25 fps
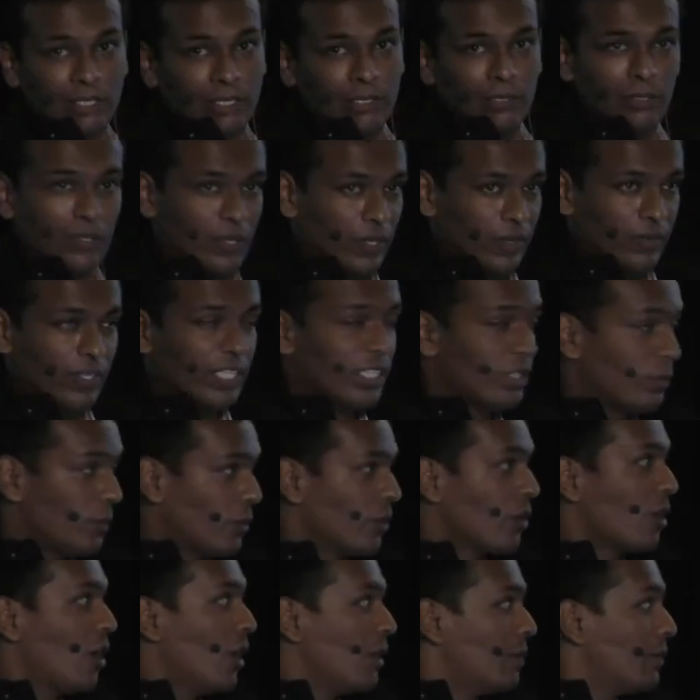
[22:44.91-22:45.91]
you can read the
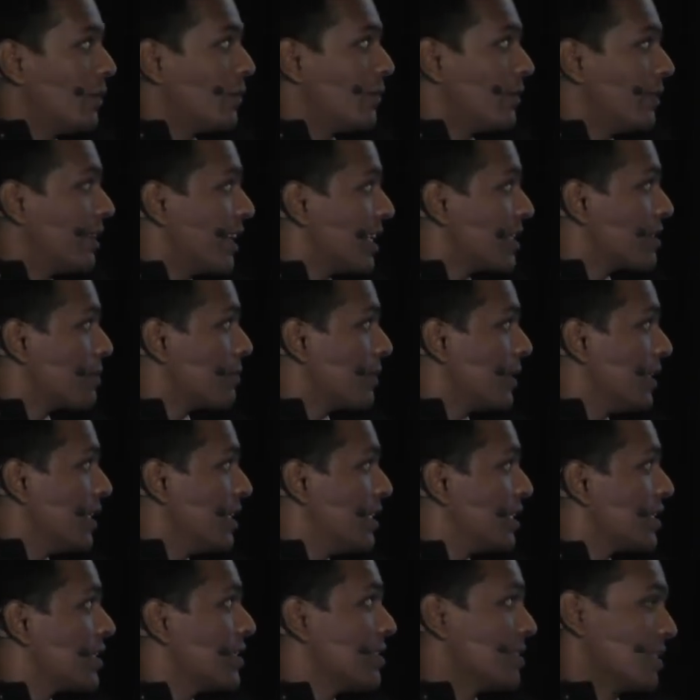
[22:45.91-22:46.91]
protocol buffer
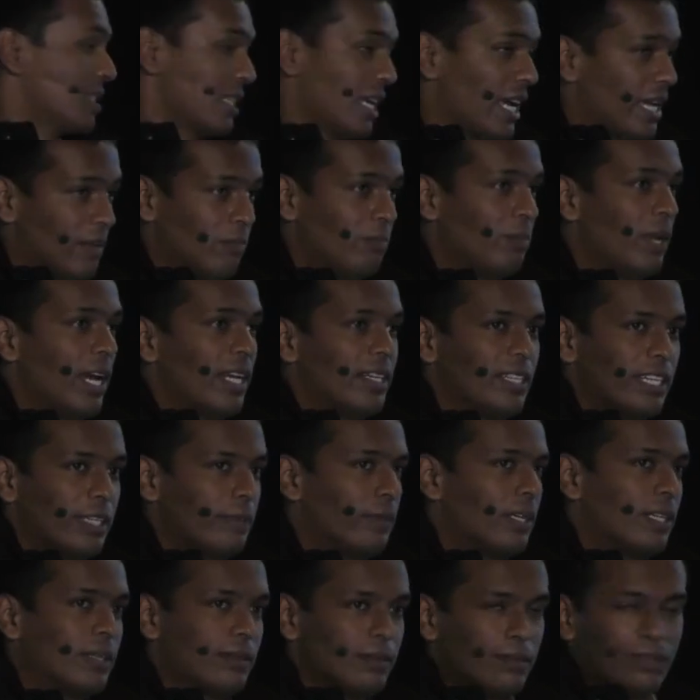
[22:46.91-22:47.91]
explanations and
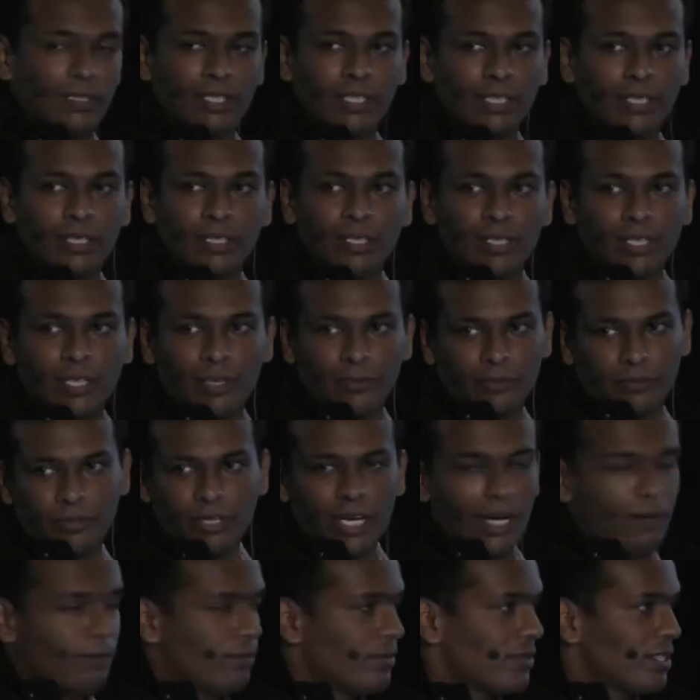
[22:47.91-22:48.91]
debug if
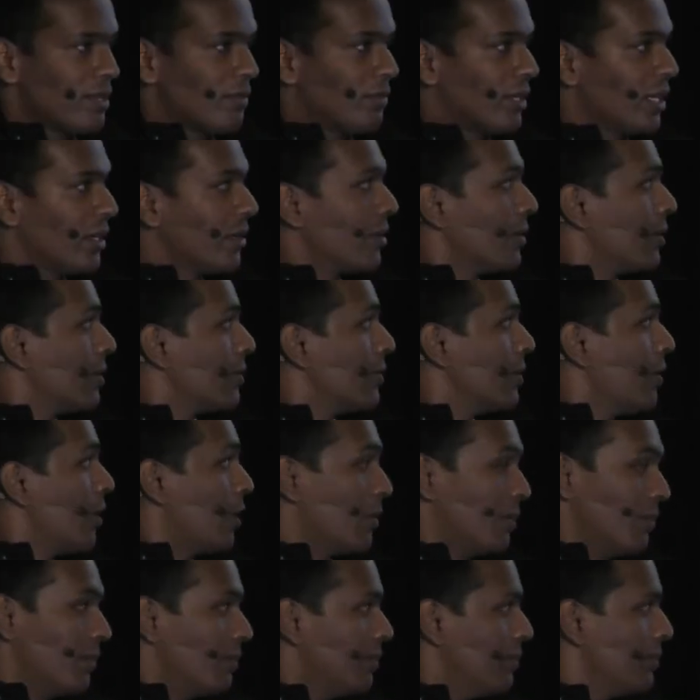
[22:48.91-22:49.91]
you have something wrong,
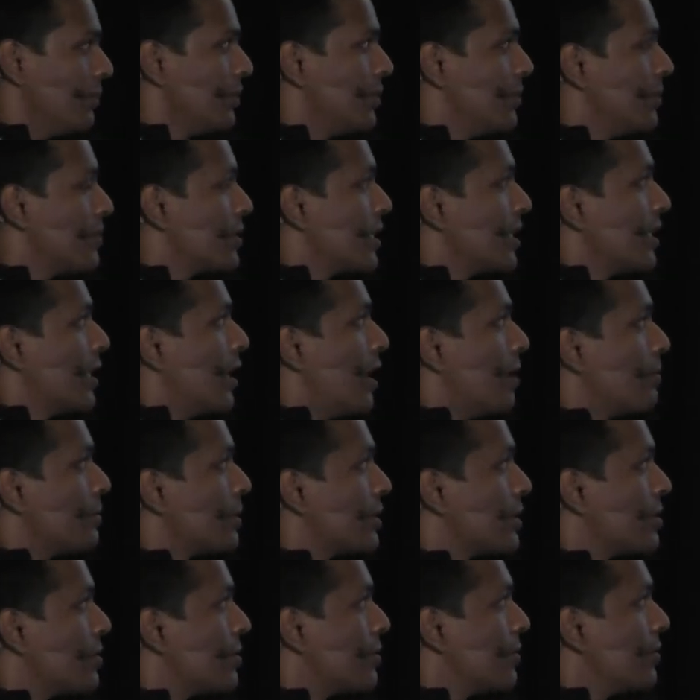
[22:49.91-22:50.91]
or use other
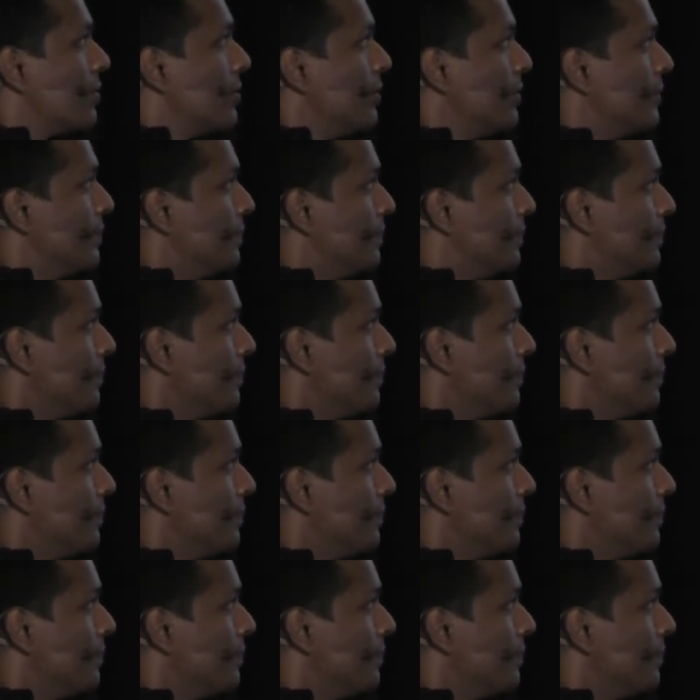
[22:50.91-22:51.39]
options too.